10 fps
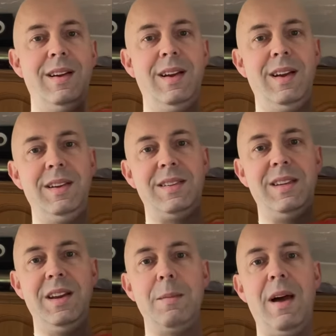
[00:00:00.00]
is
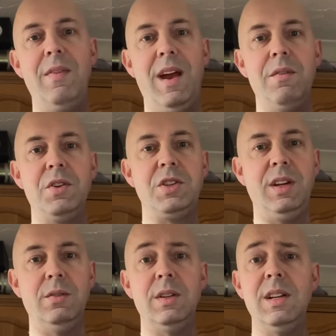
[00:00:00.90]
sitting about there on the
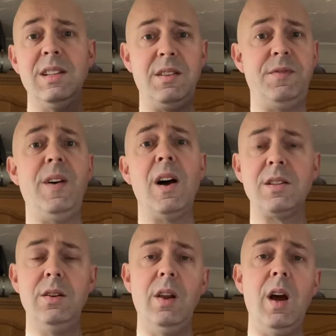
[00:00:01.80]
shield. This is far
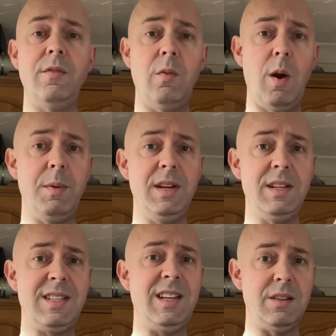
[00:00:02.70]
too low for where we need
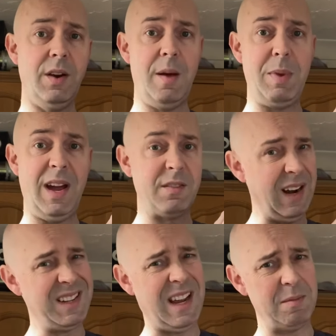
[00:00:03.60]
to sit on our back
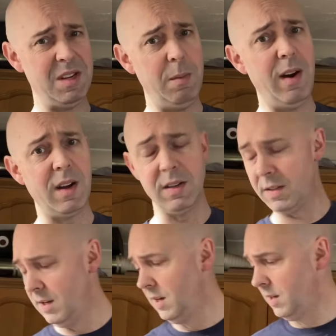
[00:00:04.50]
as Captain Americas.
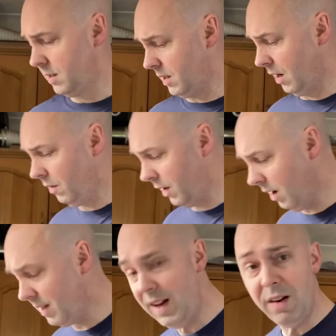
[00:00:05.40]
So the
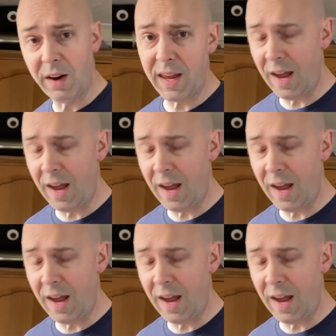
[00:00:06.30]
idea I came